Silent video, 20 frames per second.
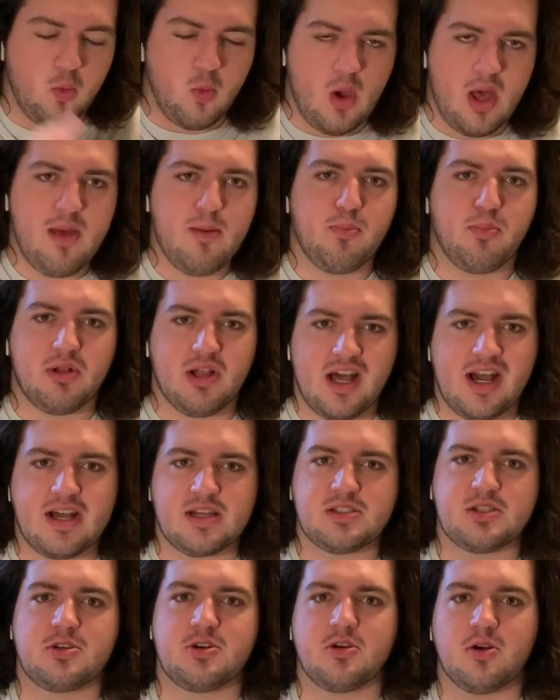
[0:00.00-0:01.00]
wet
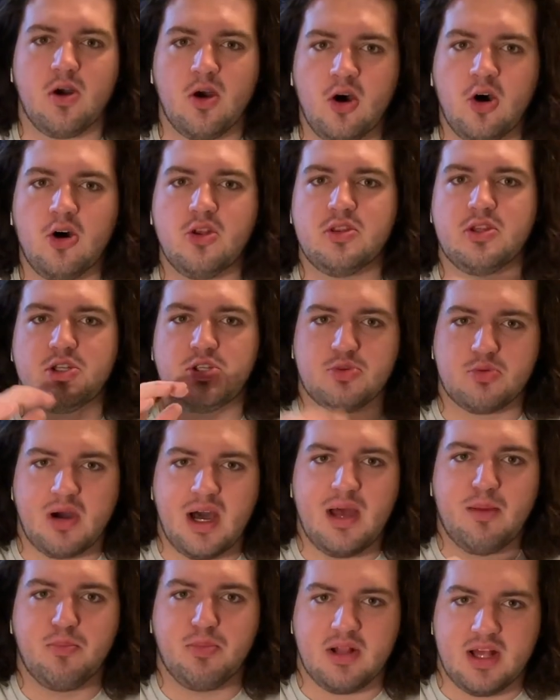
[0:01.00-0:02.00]
plaster on the
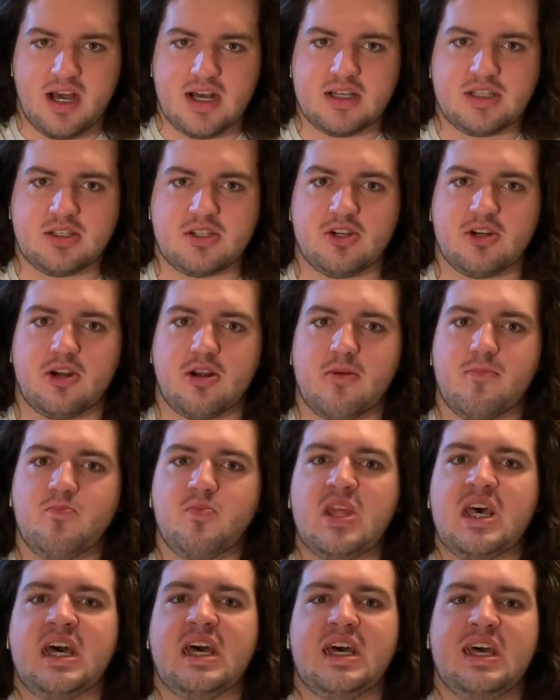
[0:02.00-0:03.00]
dry plaster,
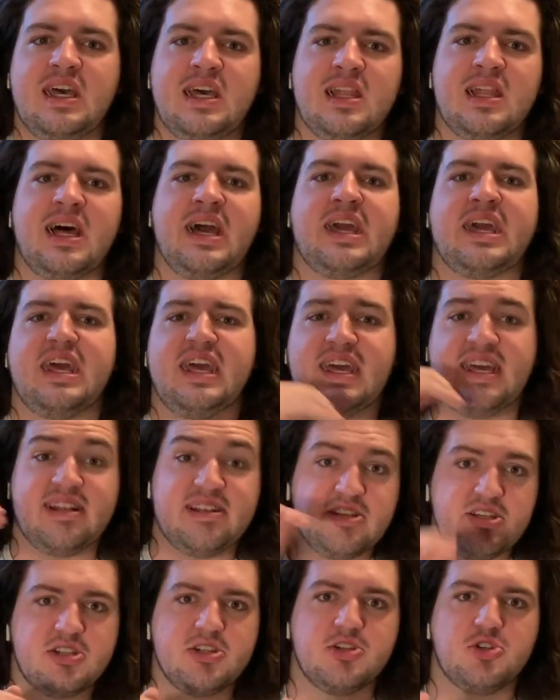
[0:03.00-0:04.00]
it like
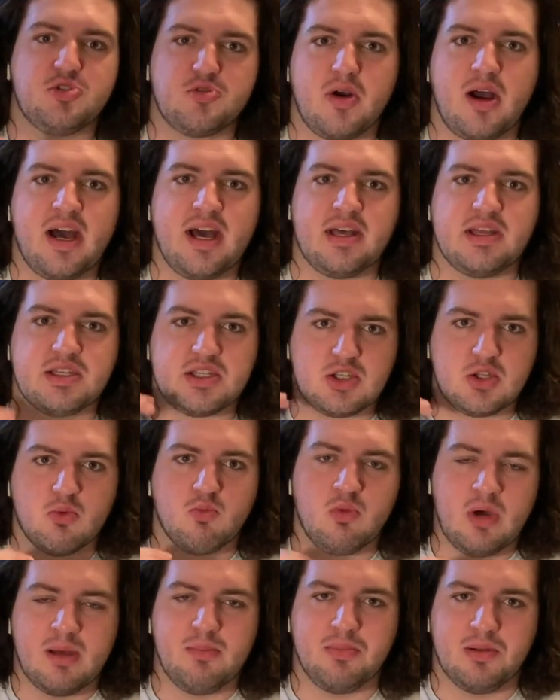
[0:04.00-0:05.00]
insta dries the
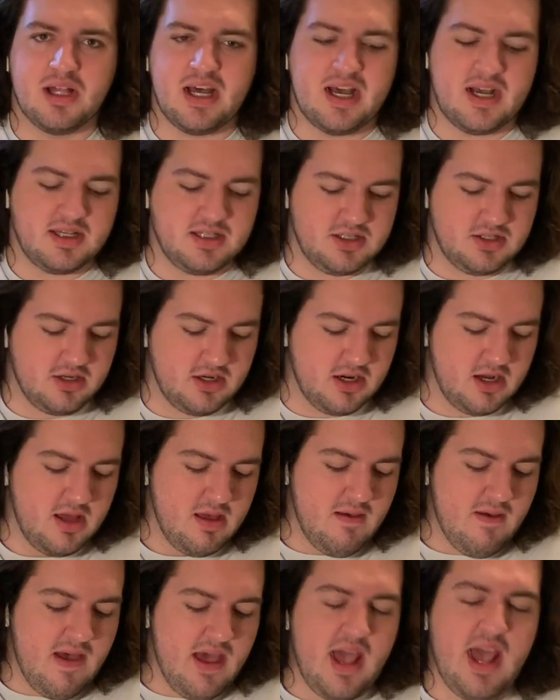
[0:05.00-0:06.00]
wet plaster
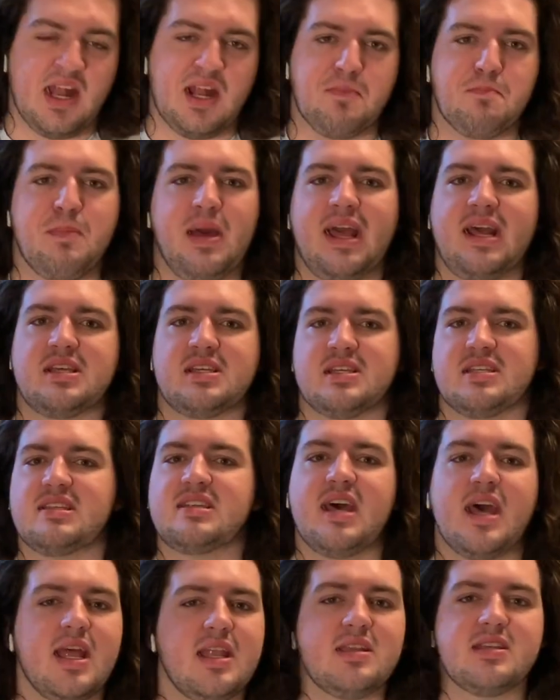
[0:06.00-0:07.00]
and it makes it
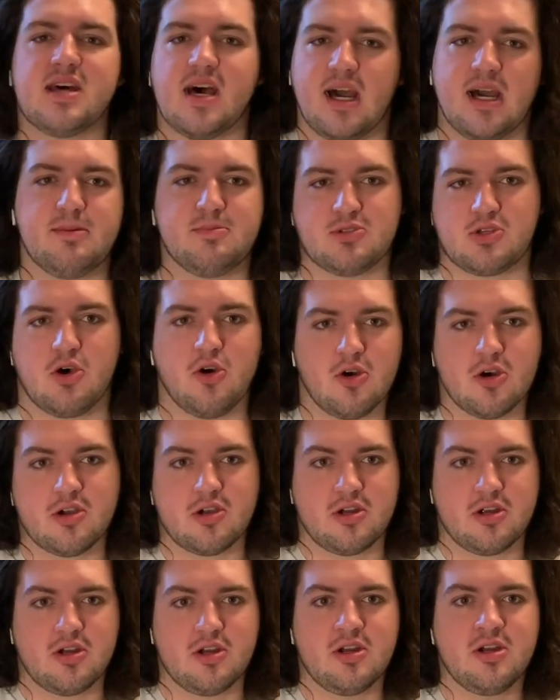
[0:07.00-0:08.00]
10 times
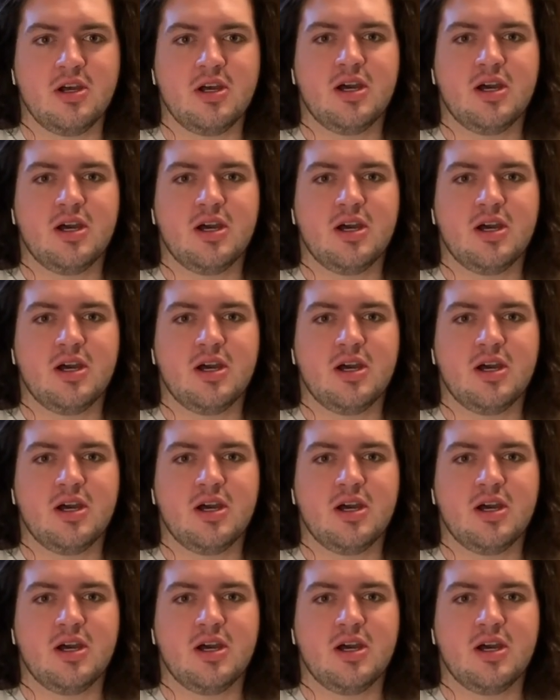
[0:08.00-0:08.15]
harder